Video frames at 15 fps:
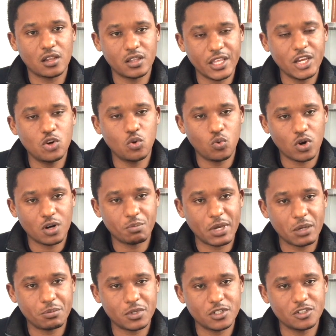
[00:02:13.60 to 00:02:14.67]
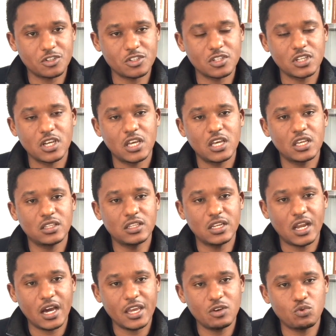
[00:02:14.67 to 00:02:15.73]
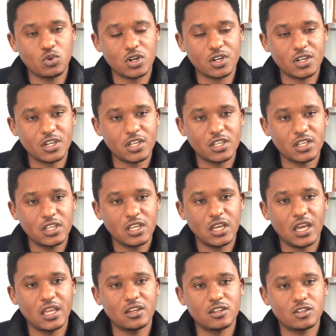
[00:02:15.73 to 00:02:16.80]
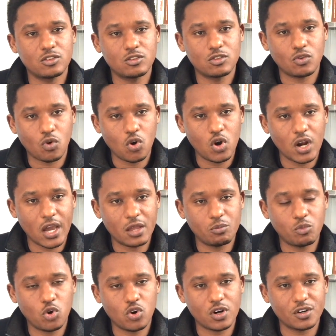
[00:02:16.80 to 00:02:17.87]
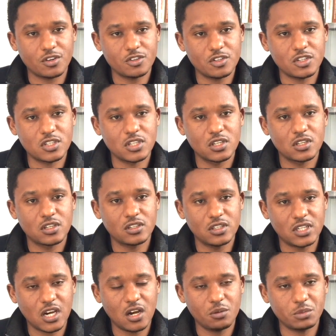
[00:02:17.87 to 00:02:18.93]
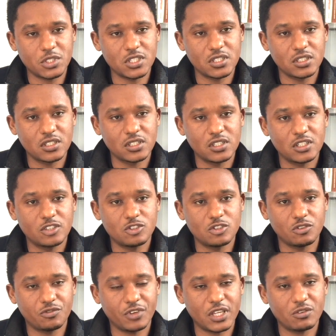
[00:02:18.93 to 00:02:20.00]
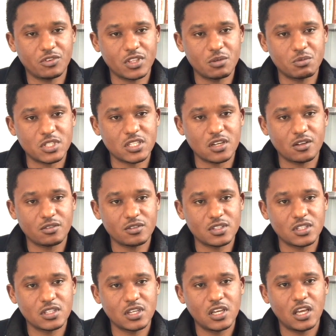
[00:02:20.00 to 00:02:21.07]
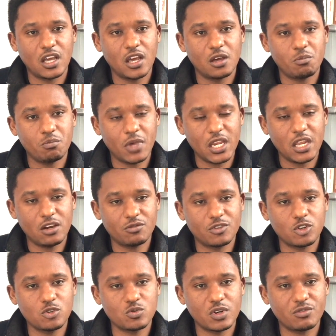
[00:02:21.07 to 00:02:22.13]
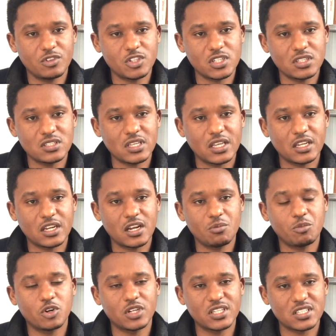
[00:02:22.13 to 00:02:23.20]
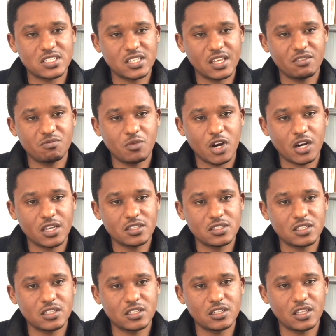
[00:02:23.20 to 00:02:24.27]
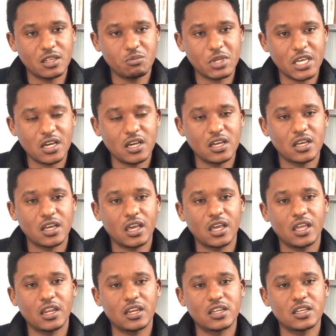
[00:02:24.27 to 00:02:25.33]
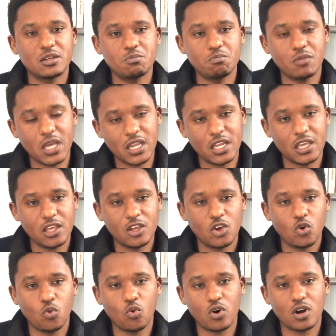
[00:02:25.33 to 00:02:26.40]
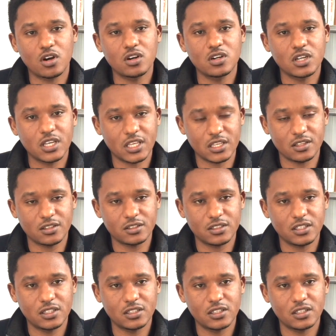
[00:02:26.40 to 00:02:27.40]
legal work papers, denied work, and thrown at borders, dumped to fend for themselves. Many of those refugees ended up on the slave markets in Libya, and many were killed.